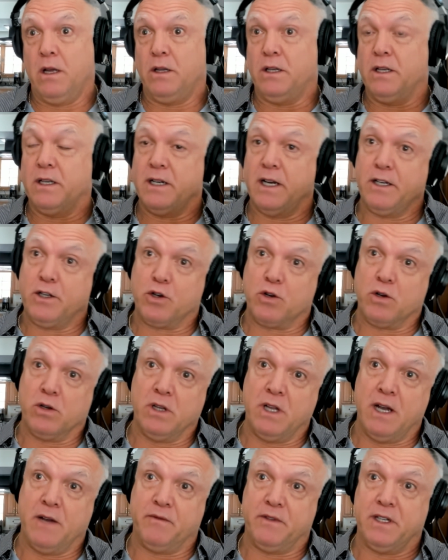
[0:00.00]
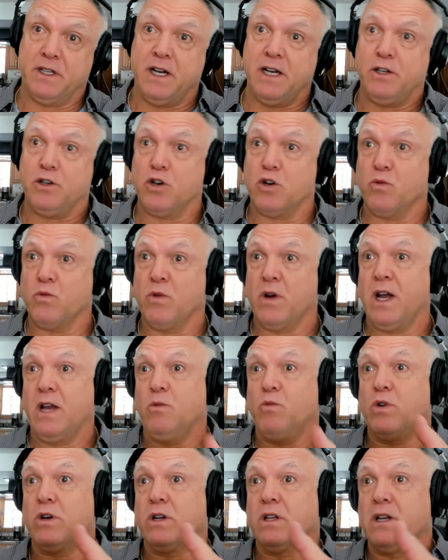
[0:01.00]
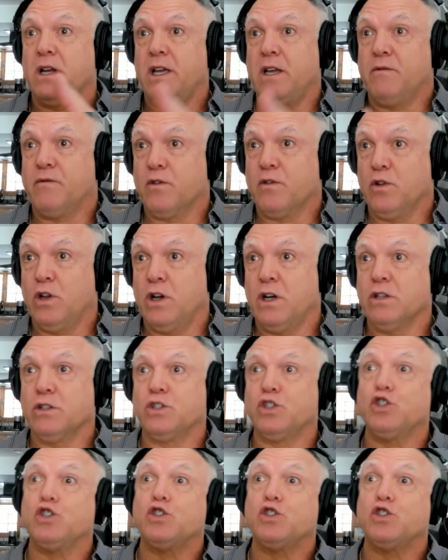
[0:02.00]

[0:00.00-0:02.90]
Did I turn left? Did I turn right? What did I eat for lunch?